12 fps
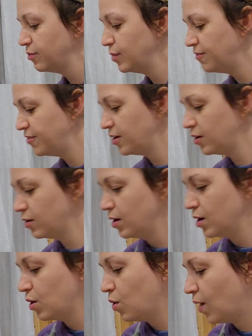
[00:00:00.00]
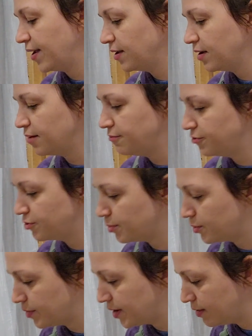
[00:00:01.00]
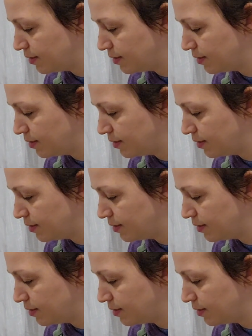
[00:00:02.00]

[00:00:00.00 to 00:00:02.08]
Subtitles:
we feel quite comfortable with.